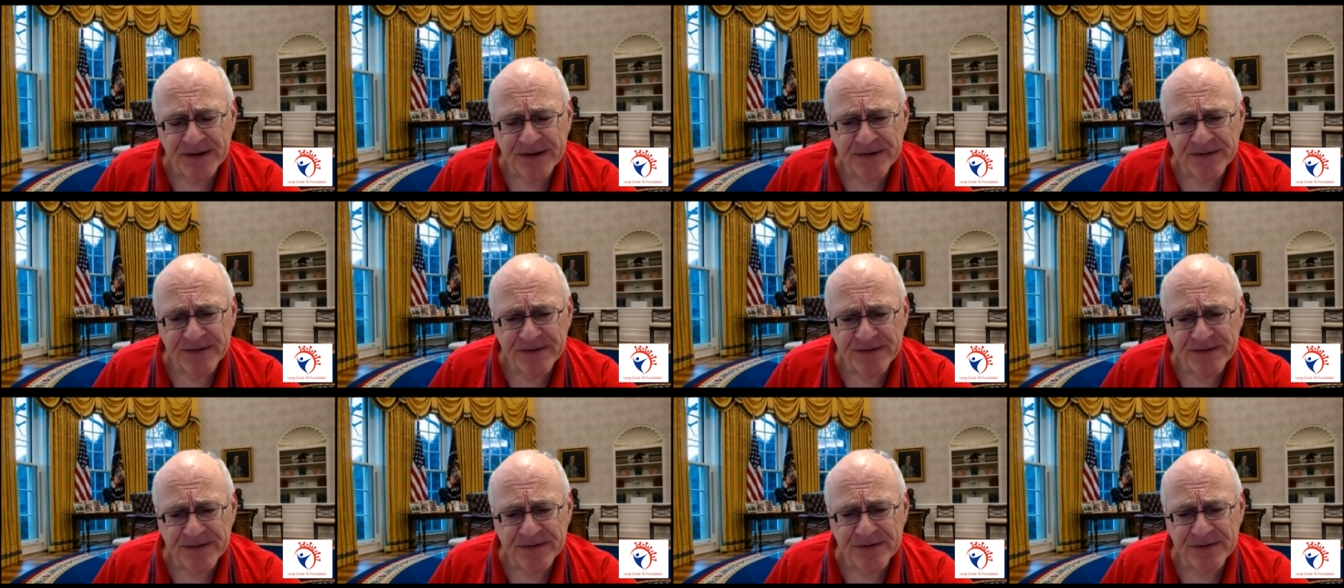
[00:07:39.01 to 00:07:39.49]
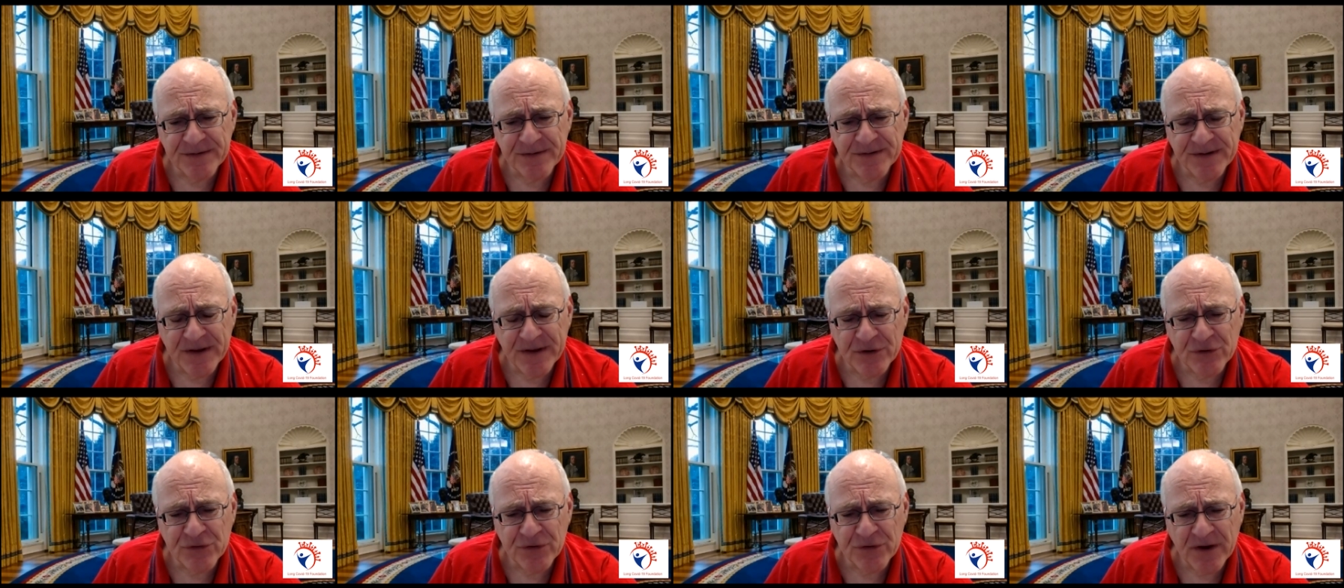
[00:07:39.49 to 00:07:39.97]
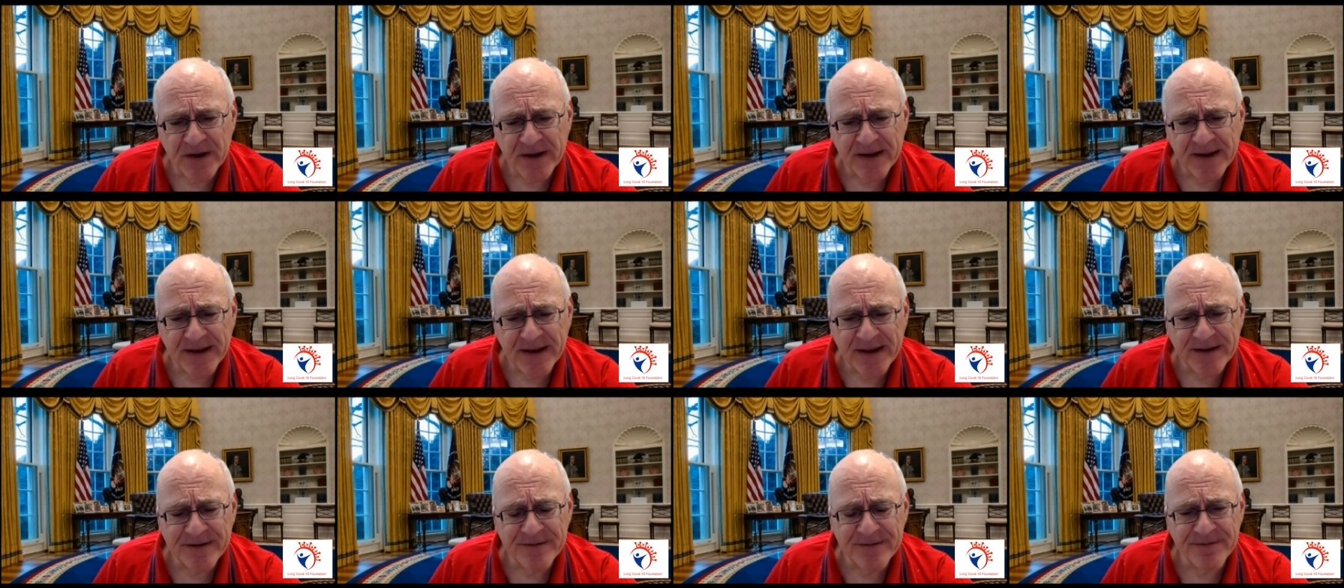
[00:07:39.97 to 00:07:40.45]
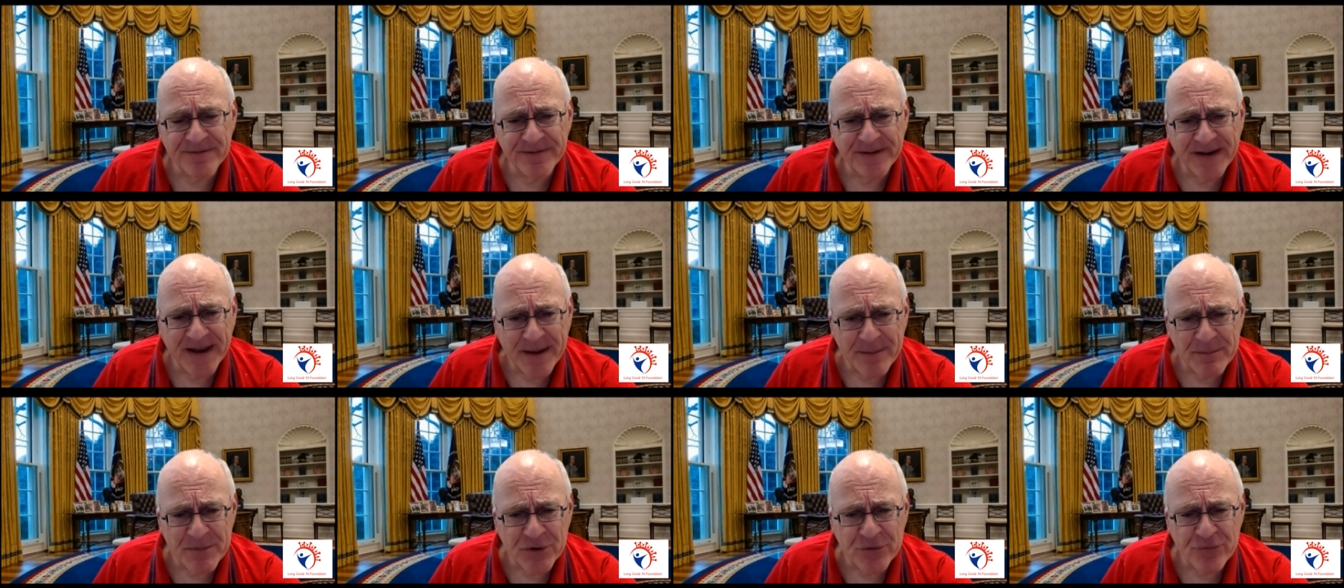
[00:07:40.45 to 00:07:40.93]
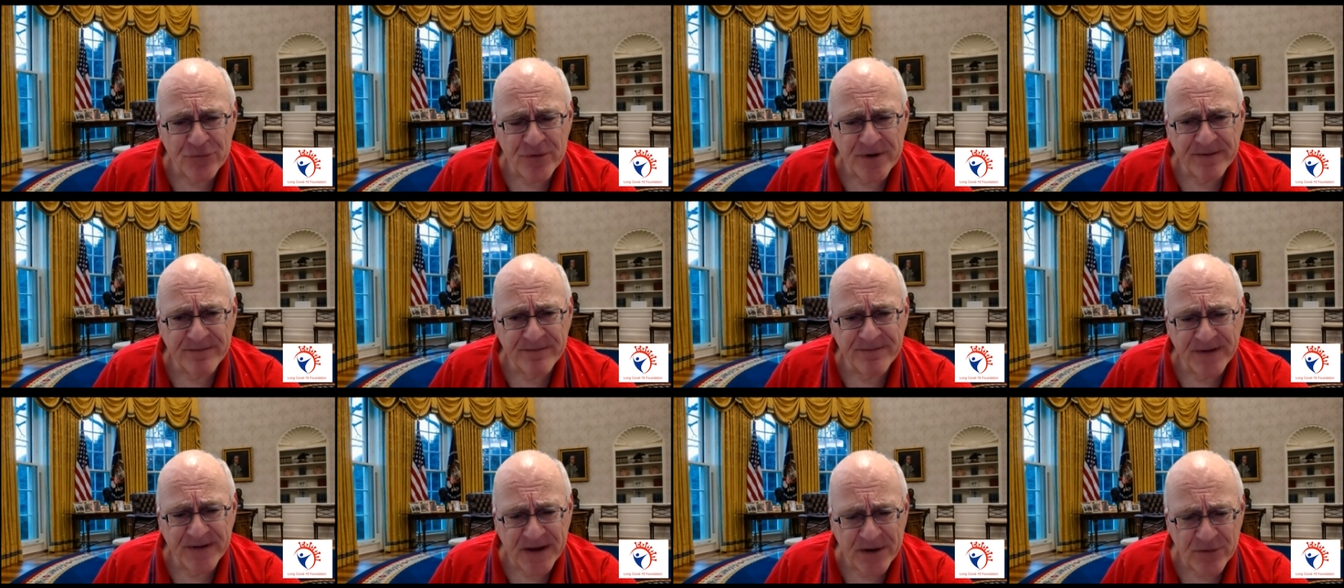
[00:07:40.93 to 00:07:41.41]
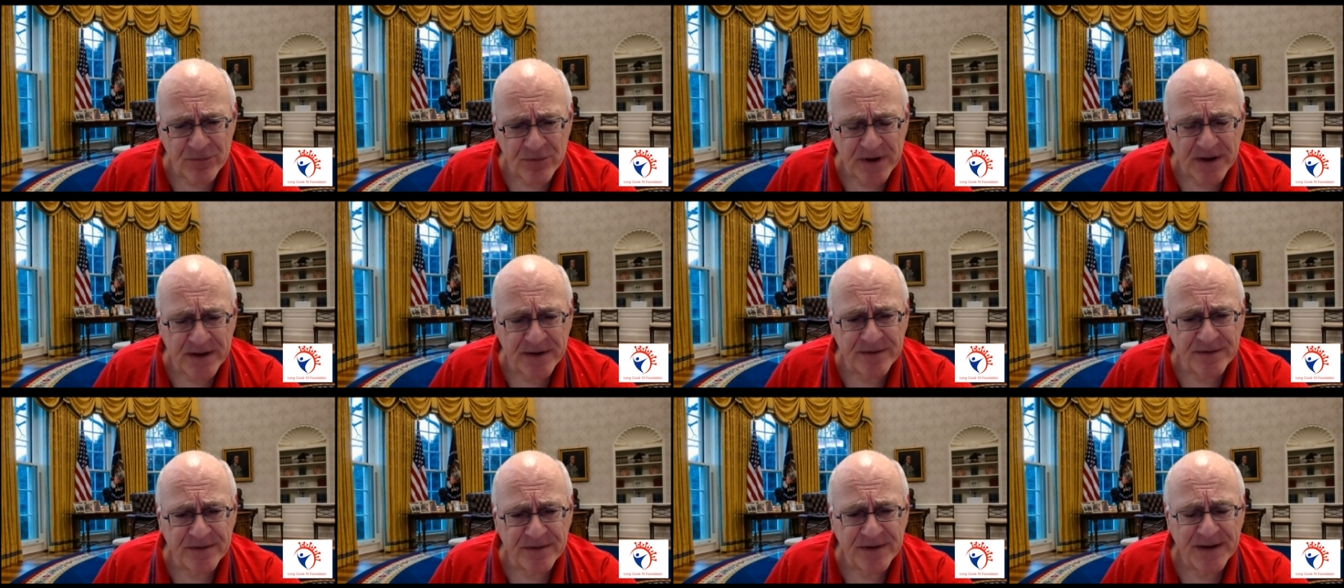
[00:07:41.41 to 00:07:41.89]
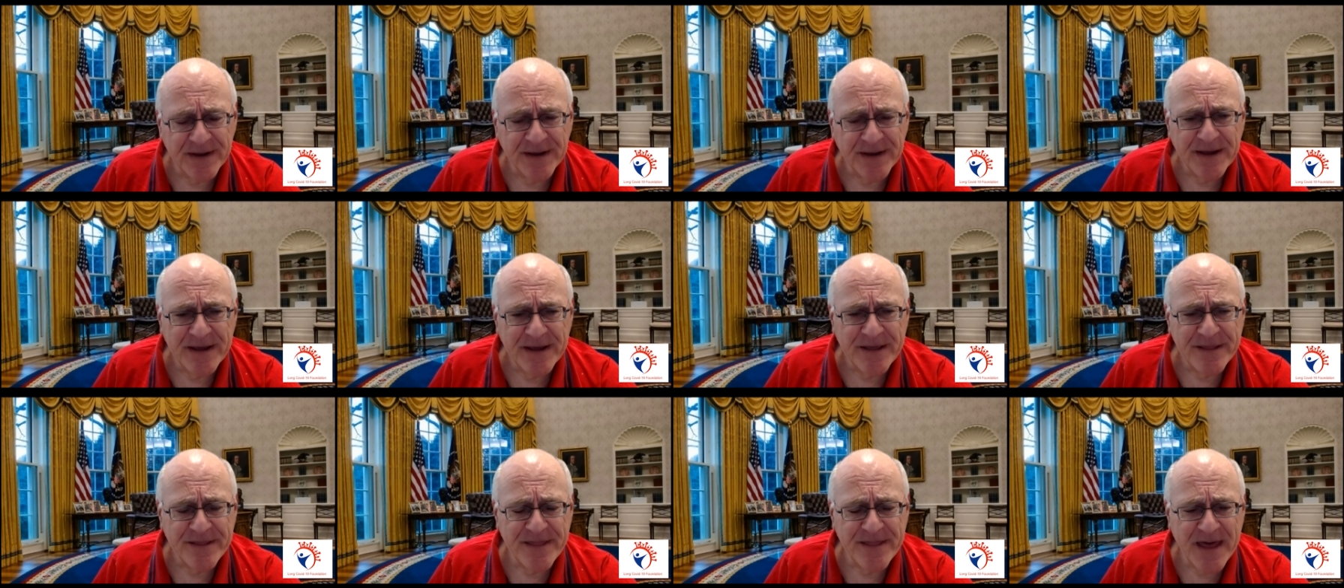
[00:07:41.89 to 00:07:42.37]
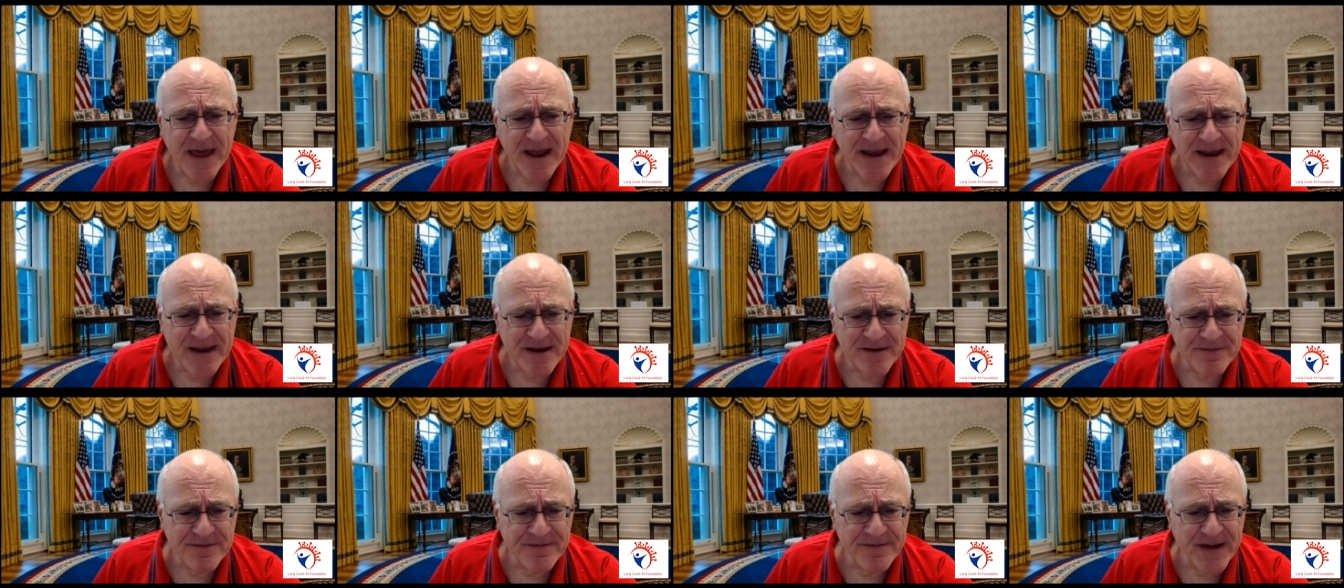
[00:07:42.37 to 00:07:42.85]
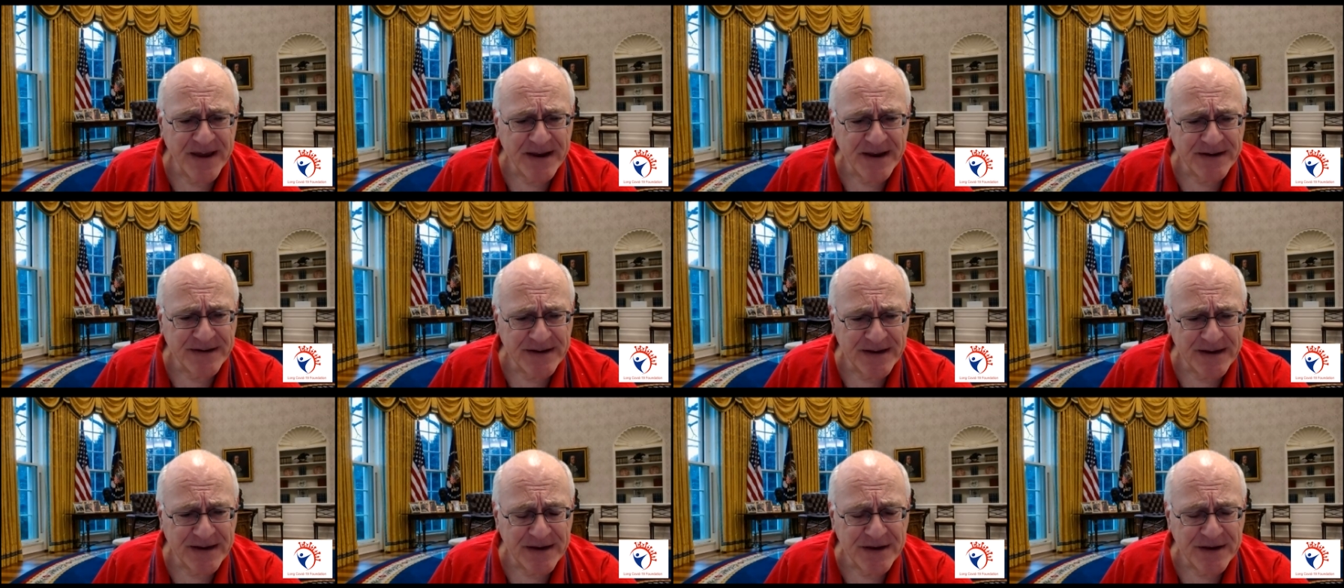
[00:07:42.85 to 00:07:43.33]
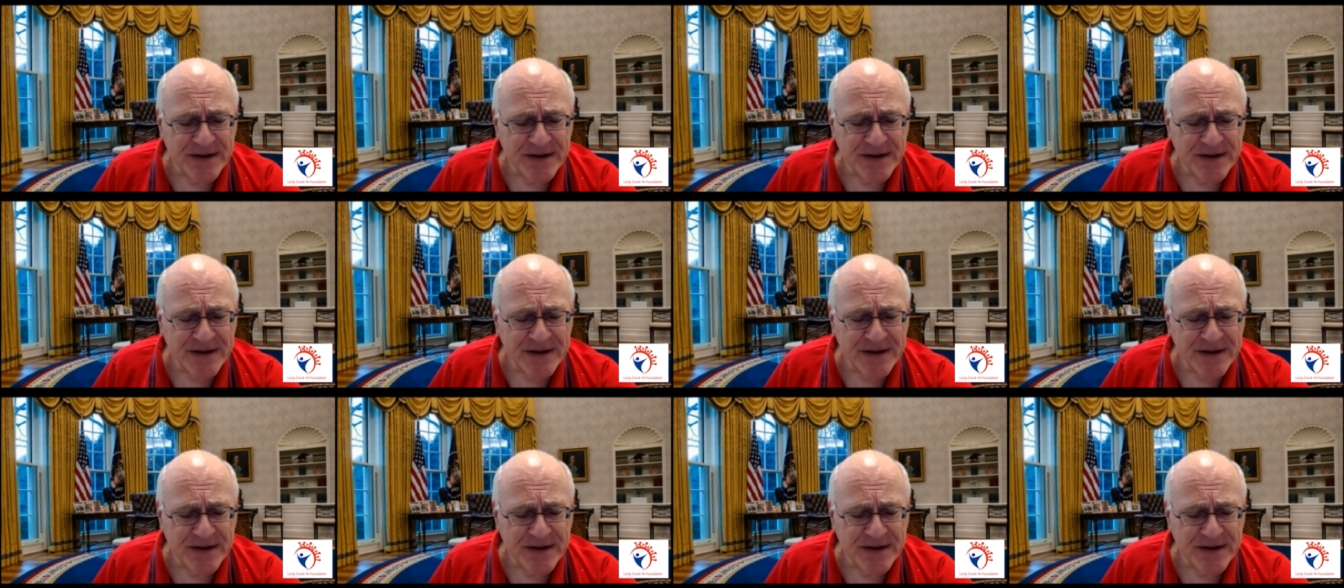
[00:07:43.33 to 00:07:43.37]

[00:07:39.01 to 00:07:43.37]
is such an inflammatory variant that in fact,